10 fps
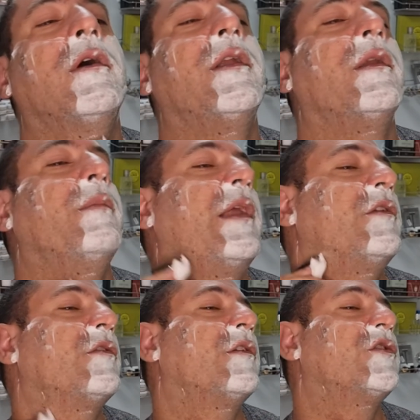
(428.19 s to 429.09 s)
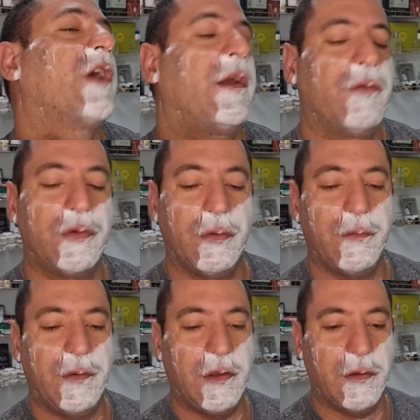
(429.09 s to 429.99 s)
I didn't manage to shave or do a
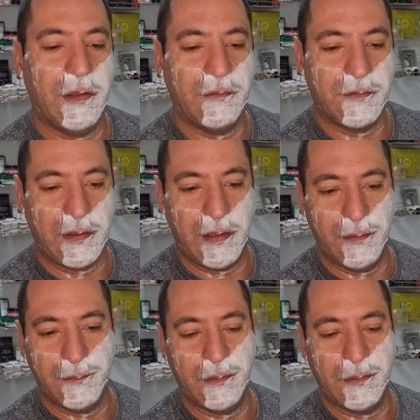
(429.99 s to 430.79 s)
video yesterday.